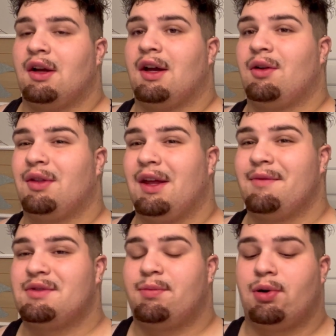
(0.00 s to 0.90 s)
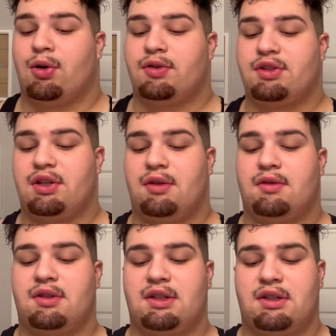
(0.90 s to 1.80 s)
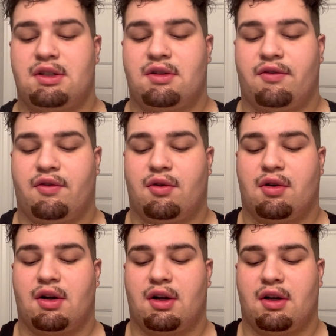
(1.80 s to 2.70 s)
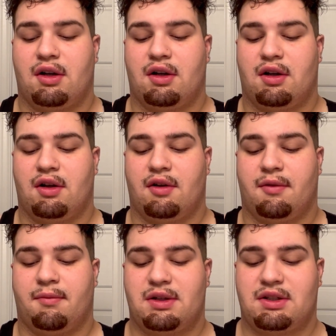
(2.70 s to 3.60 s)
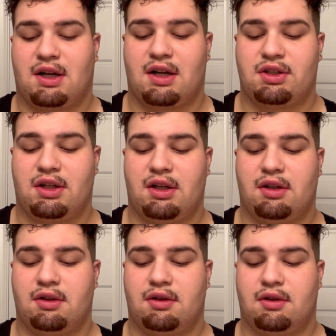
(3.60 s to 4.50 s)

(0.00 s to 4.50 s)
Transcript: I don't think I'm supposed to use this. It's for massaging.